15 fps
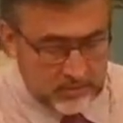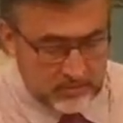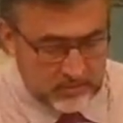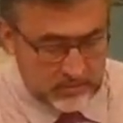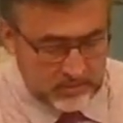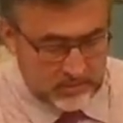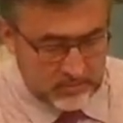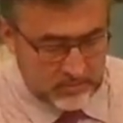
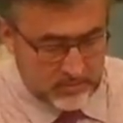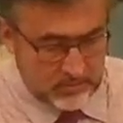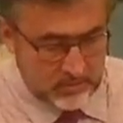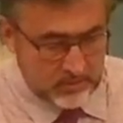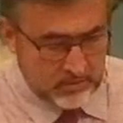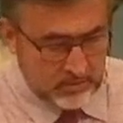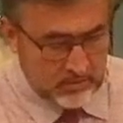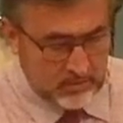
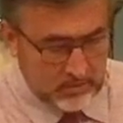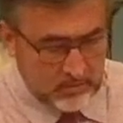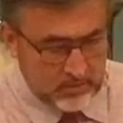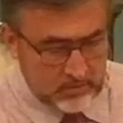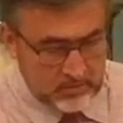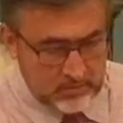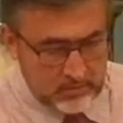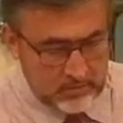
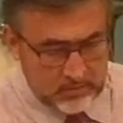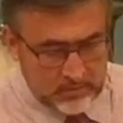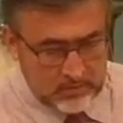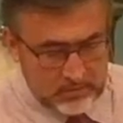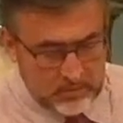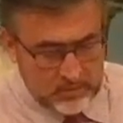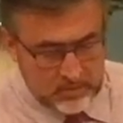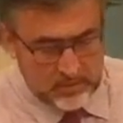
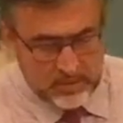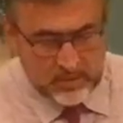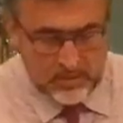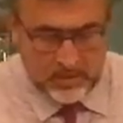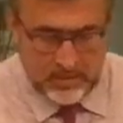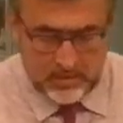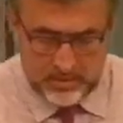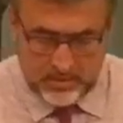
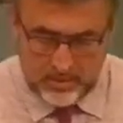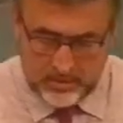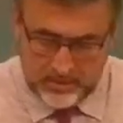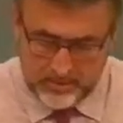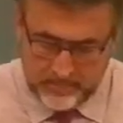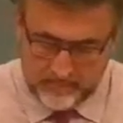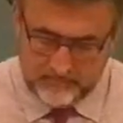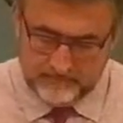
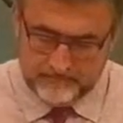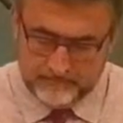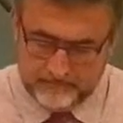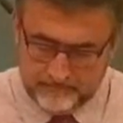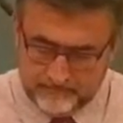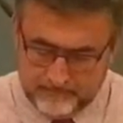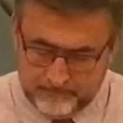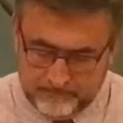
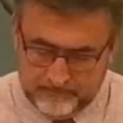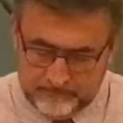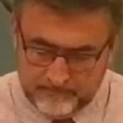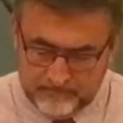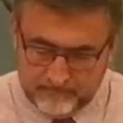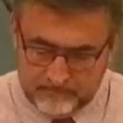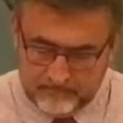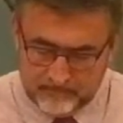
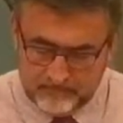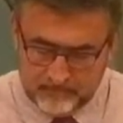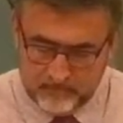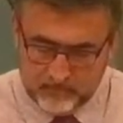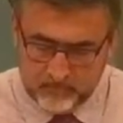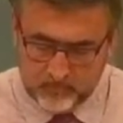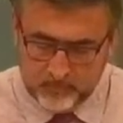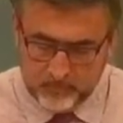No one is speaking in this clip.